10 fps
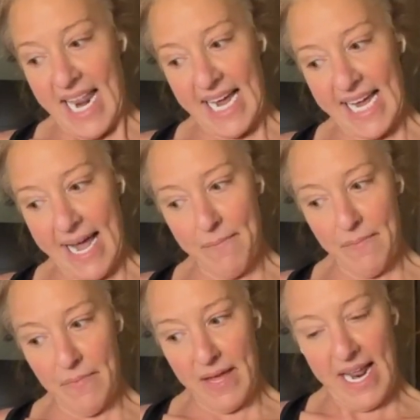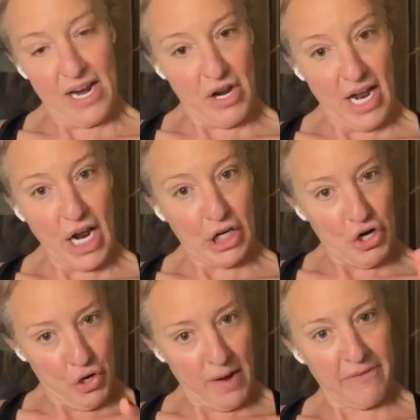And I kept and I, and I
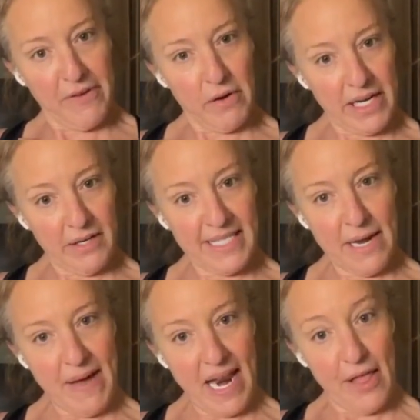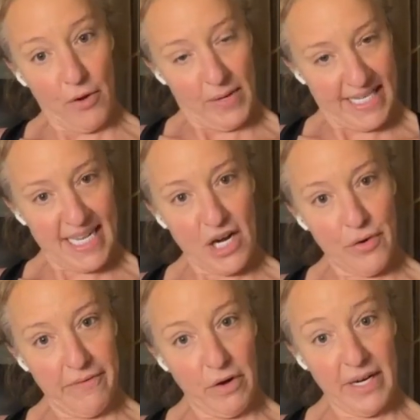knew I felt guilty about it. And the reason I
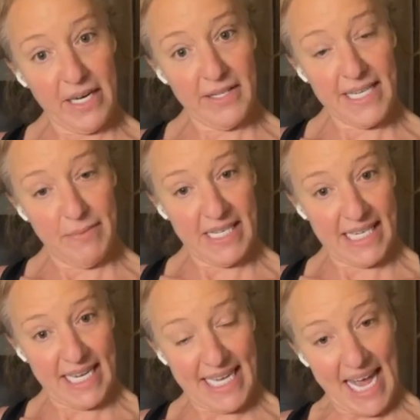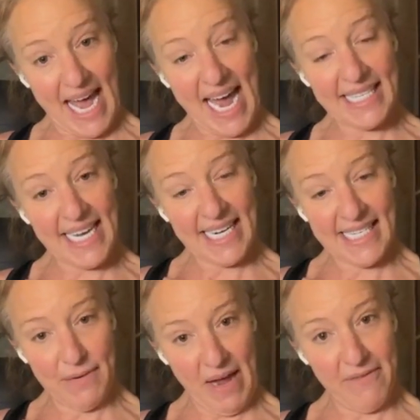knew I felt guilty is because I
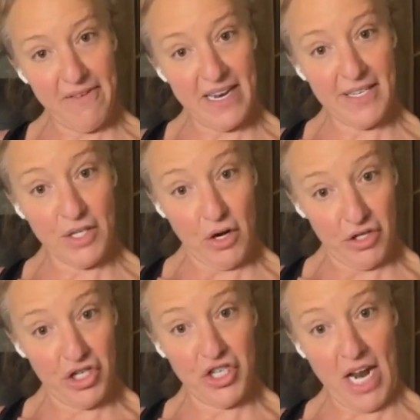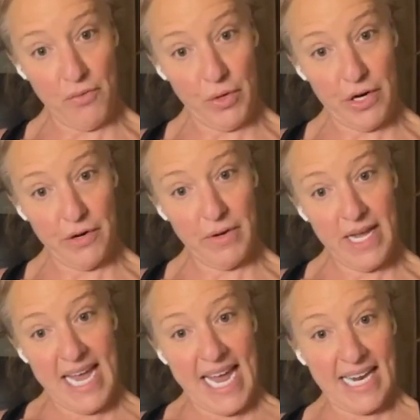texted my fitness coach, Jen Rue,
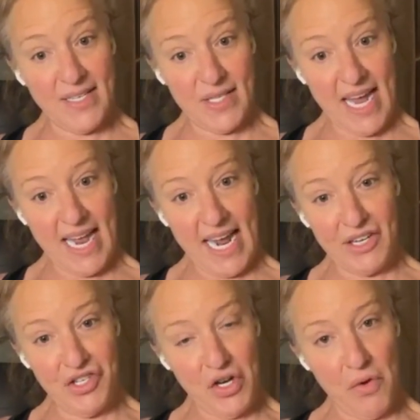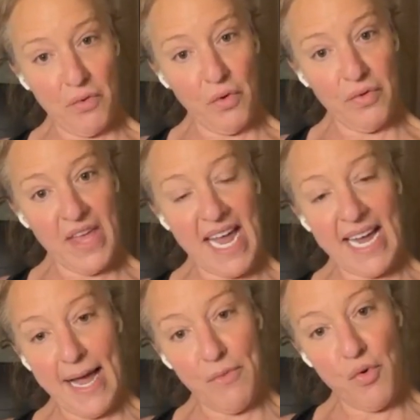and said, I don't
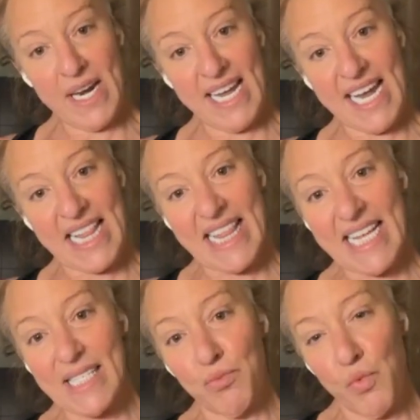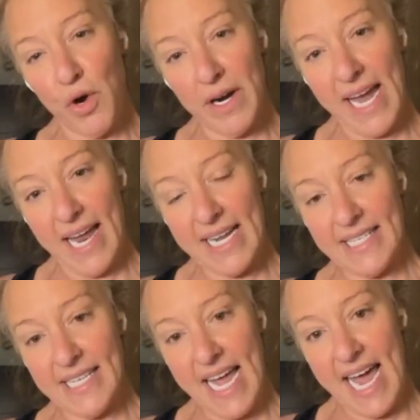think I'm going to get this workout
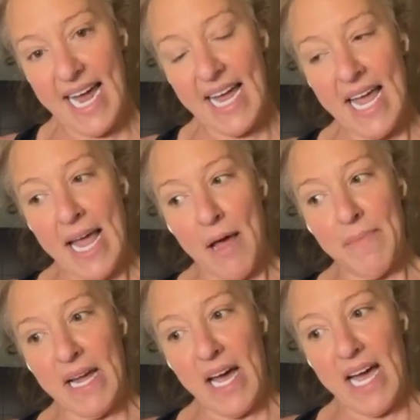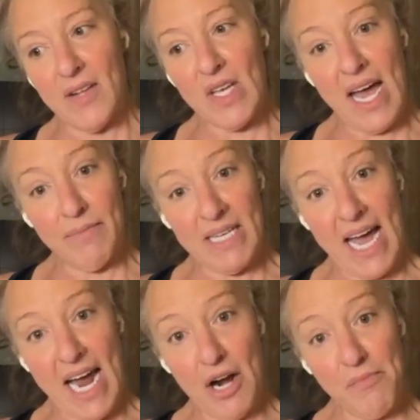in today because I'm
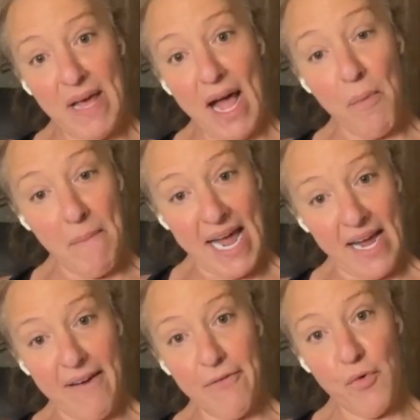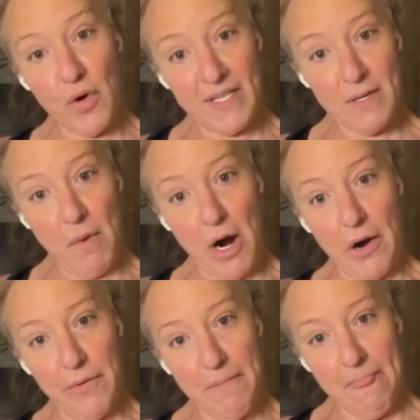tired, but I'll make up for it
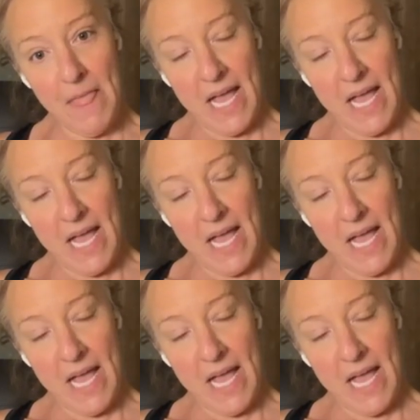tomorrow.